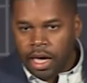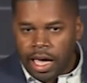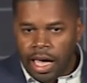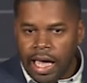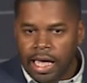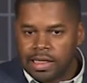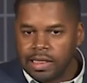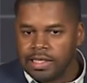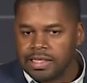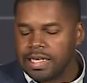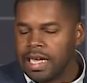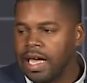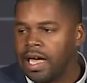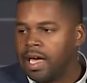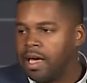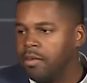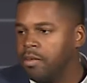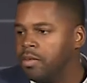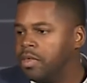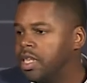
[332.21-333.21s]
at the
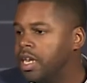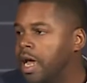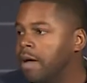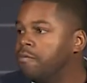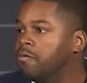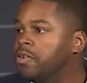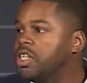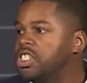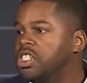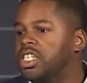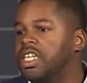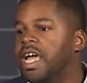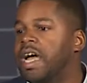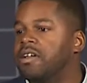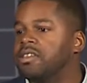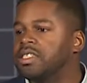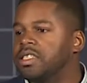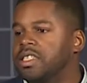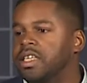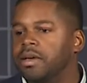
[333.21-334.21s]
time that I'm reaching
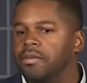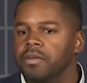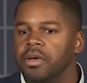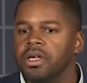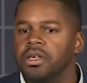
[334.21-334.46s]
out to them.